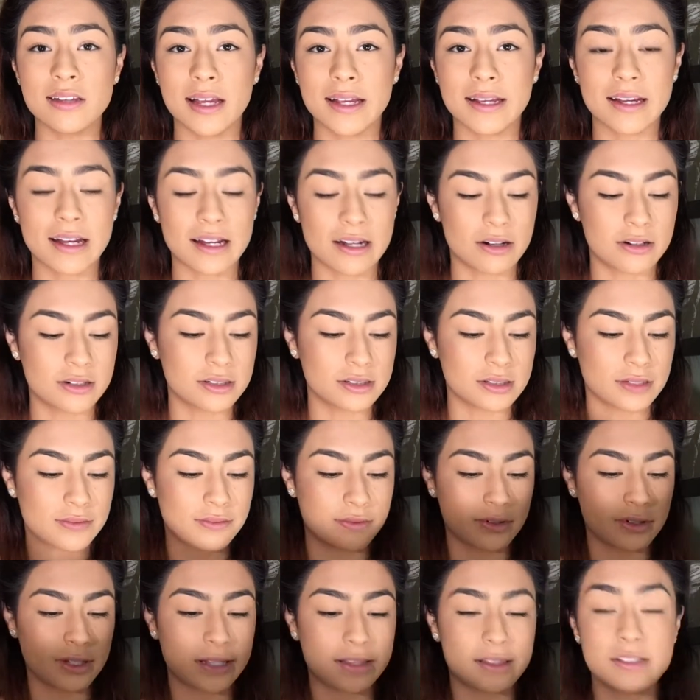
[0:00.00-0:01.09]
Like, I honestly
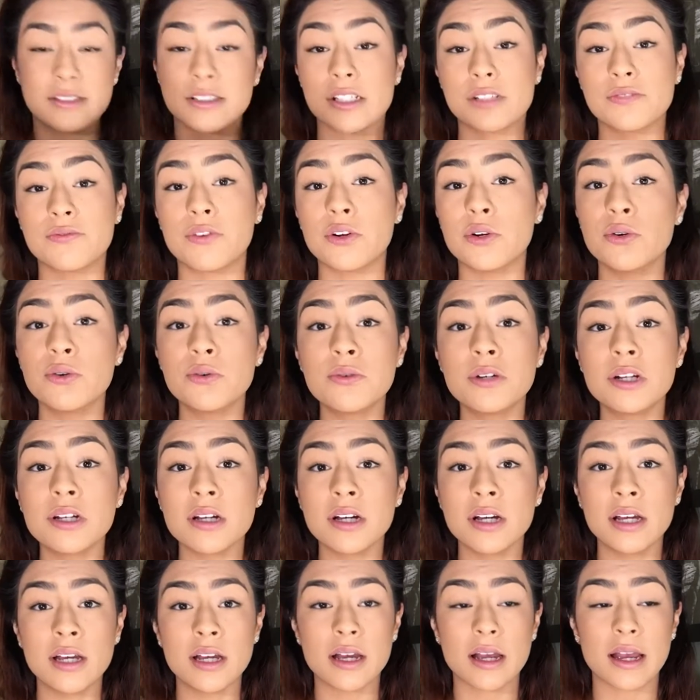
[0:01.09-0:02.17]
feel like this is food,
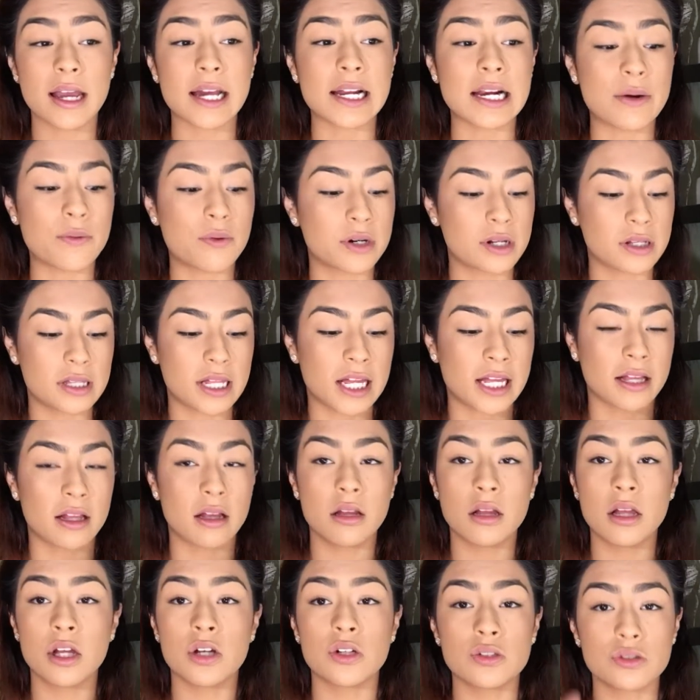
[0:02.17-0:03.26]
and I want to like
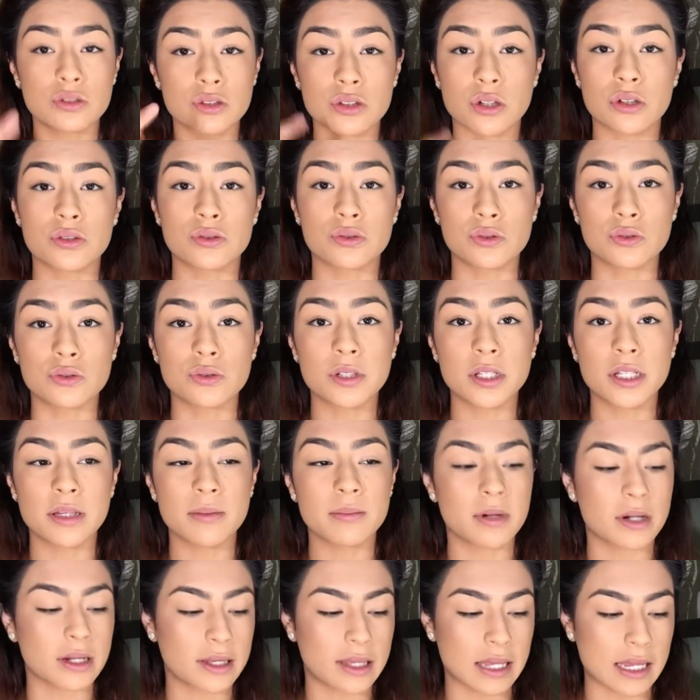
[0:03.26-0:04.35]
start drooling,
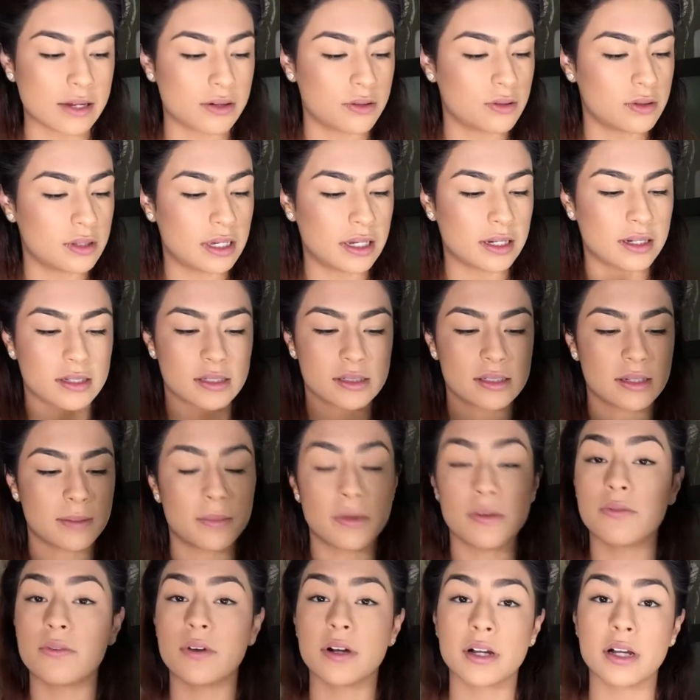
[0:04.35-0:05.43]
but I can't do that because I'm
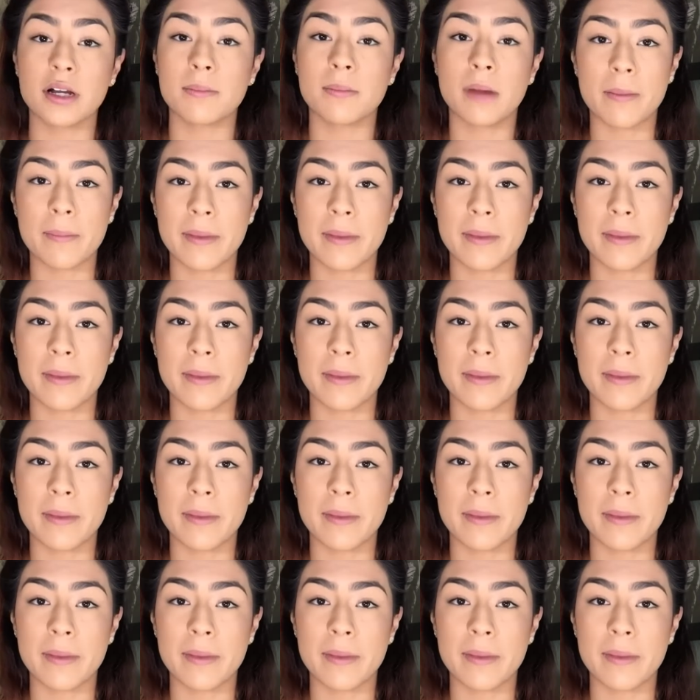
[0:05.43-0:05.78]
gonna fuck up my